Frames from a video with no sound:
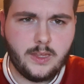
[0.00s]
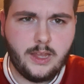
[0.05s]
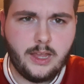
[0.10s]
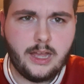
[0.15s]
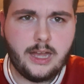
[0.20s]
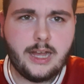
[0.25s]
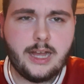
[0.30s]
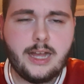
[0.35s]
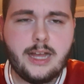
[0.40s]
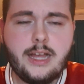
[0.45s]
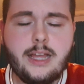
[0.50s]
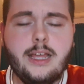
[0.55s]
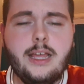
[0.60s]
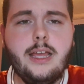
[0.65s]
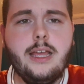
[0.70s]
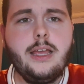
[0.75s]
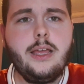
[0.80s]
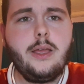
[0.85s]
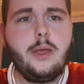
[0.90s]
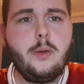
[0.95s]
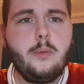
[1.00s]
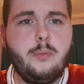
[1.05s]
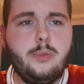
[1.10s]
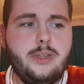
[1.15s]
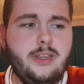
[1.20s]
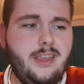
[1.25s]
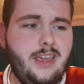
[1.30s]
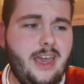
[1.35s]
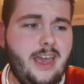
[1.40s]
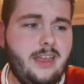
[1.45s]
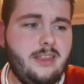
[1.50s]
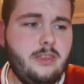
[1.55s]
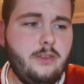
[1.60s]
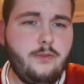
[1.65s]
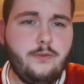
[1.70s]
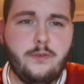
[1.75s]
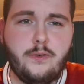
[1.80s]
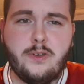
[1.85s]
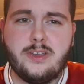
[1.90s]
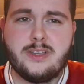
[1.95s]
But yeah,
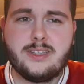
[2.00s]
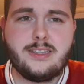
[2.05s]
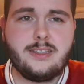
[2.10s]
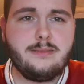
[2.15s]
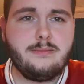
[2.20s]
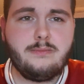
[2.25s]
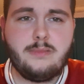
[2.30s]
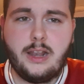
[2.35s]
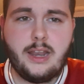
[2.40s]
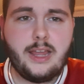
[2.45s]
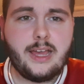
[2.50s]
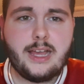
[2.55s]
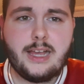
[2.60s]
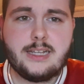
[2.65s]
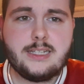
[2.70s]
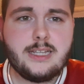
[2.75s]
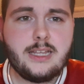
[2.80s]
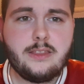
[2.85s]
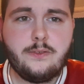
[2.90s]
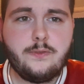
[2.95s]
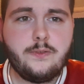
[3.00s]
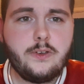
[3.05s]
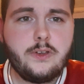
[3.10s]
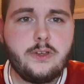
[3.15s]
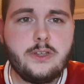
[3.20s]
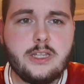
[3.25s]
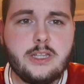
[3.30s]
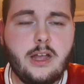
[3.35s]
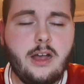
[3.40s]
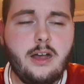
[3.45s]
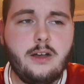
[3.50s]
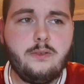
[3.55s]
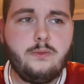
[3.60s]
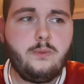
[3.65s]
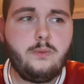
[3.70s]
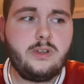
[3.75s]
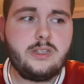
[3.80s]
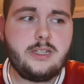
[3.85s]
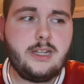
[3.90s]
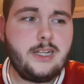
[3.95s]
like I said, the first half
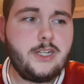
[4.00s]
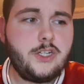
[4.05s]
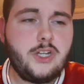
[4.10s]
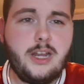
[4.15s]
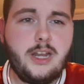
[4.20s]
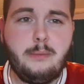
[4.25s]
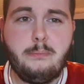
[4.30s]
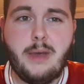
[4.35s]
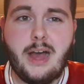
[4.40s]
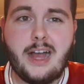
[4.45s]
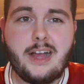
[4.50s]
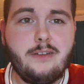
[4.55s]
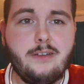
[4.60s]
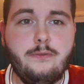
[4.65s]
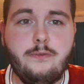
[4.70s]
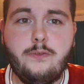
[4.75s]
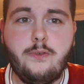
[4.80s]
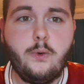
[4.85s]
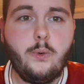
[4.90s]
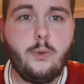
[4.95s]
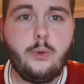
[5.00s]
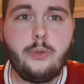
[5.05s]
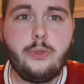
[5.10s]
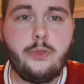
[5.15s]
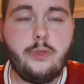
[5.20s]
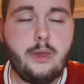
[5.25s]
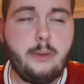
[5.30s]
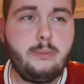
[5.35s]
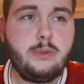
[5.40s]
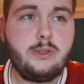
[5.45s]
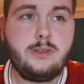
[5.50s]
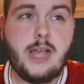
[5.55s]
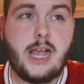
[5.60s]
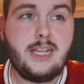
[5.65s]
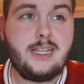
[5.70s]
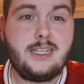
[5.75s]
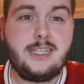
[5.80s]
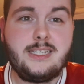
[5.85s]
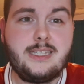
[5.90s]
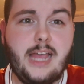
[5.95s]
was literally back and forth. It was a
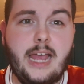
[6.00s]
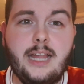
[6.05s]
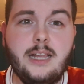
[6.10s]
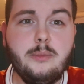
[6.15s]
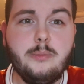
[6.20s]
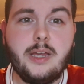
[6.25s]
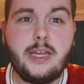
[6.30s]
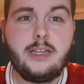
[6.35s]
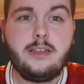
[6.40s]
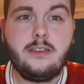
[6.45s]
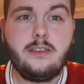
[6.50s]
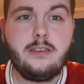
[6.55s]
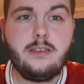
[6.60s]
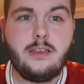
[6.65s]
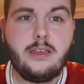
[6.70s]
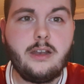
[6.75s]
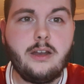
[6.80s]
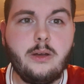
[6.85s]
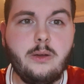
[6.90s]
stalemate.